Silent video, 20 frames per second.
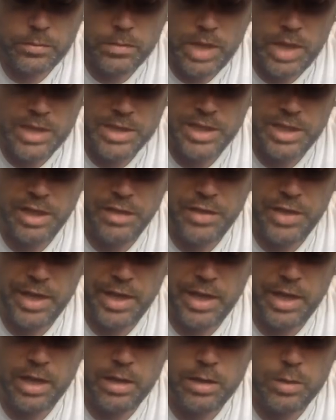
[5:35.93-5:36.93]
I still think
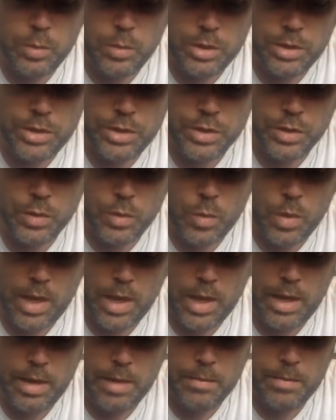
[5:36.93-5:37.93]
England will do
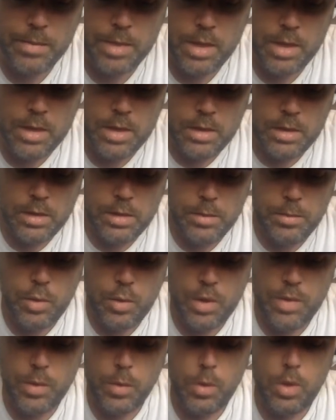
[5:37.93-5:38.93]
poor
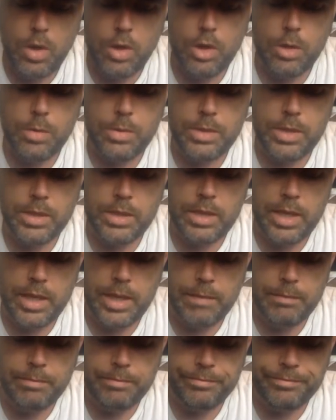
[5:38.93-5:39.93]
on the World Cup, says
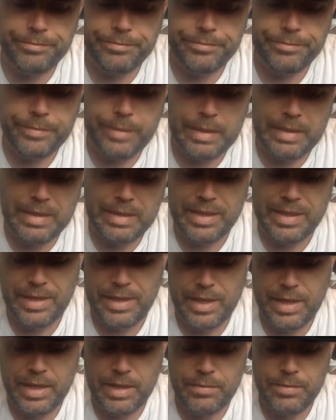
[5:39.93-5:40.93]
Liam. Yeah,
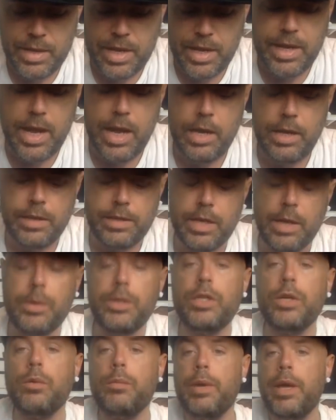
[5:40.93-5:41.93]
nah. Hey, Elliot, how you
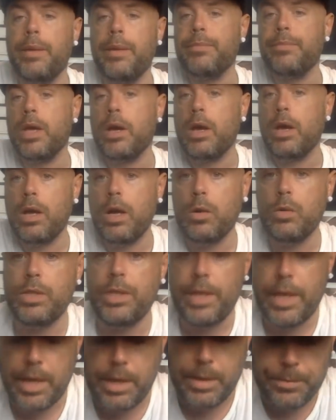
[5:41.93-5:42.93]
doing, mate? How's
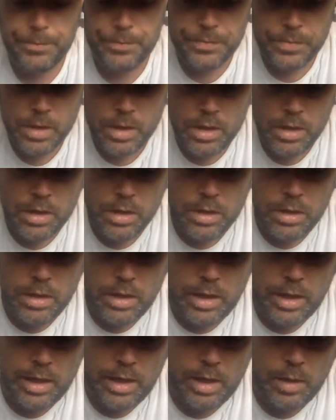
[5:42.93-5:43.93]
your night?
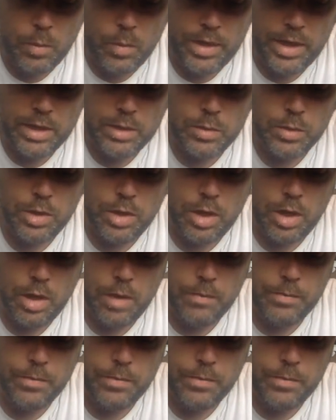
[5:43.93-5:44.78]
What else we got?